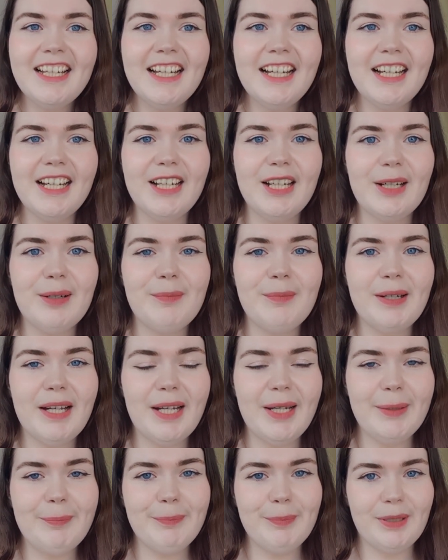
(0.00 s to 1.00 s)

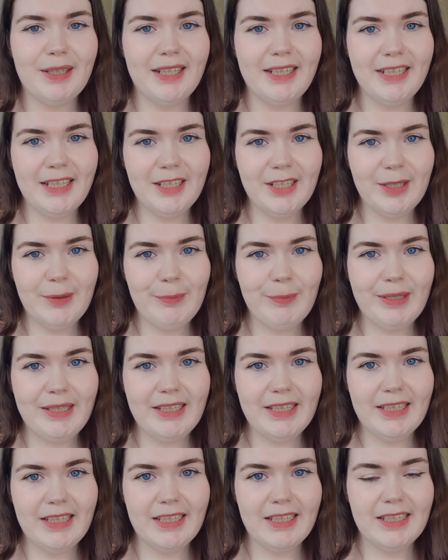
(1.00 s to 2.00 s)
I'm planning on
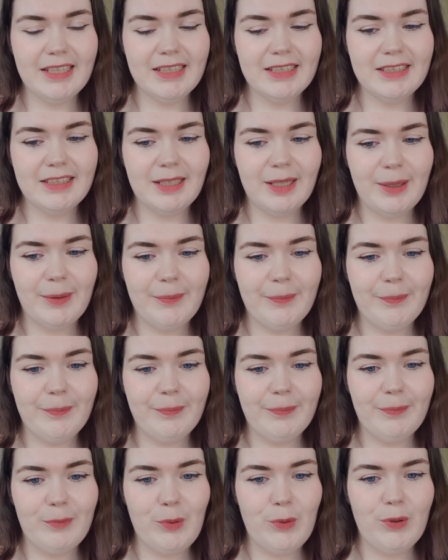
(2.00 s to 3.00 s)
making
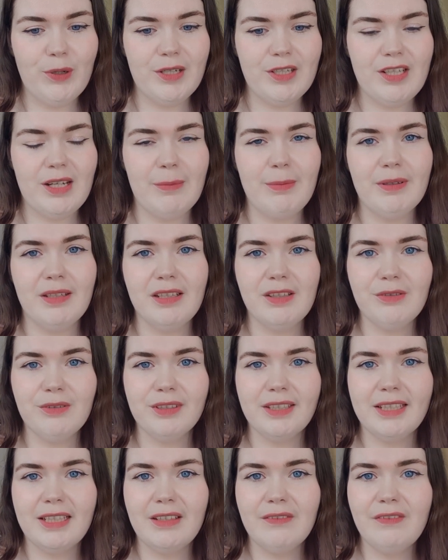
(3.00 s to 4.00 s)
some more Japanese
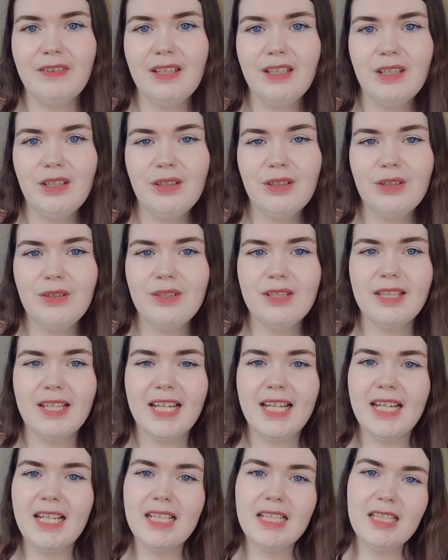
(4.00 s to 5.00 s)
related videos,
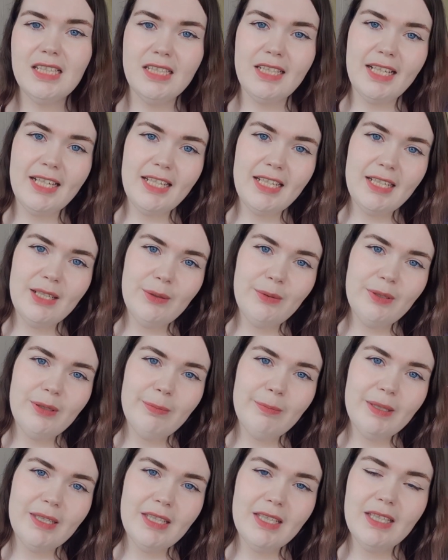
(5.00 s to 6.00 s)
like studying with
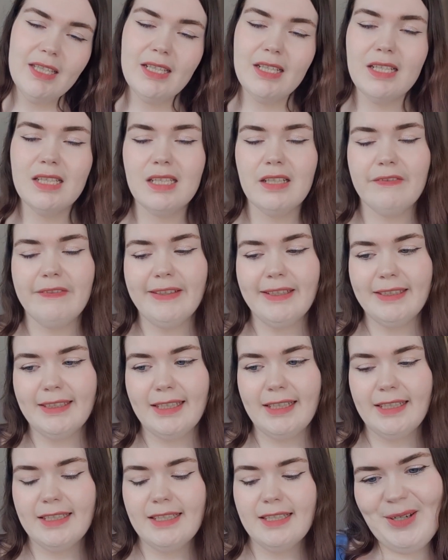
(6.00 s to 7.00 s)
me and stuff like
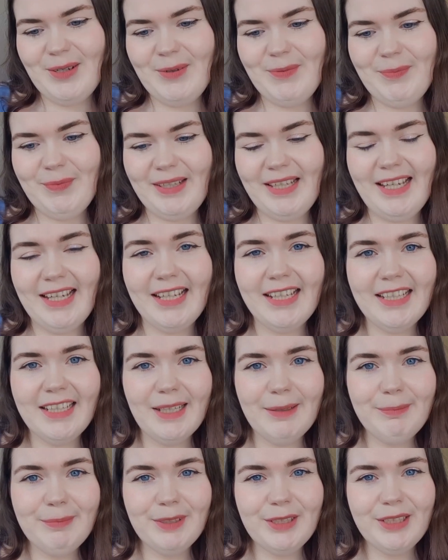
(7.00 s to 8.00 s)
that. But yeah,
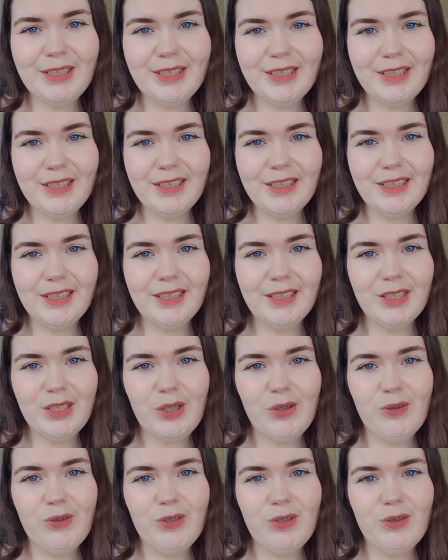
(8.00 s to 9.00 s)
I'm gonna
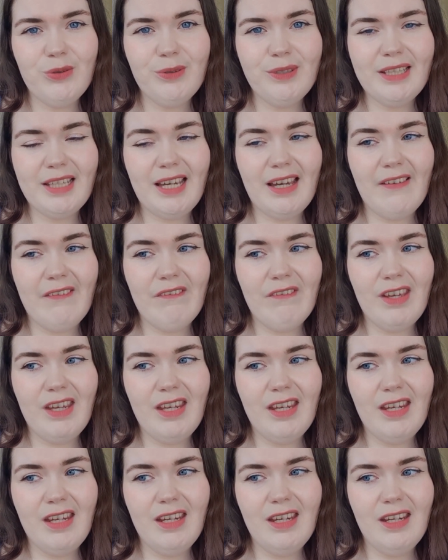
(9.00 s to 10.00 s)
go to a
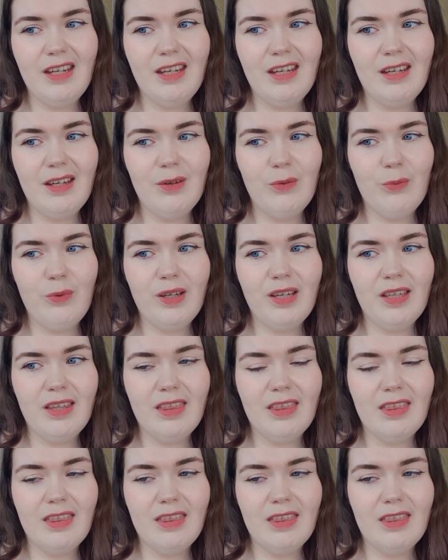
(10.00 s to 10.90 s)
cafe with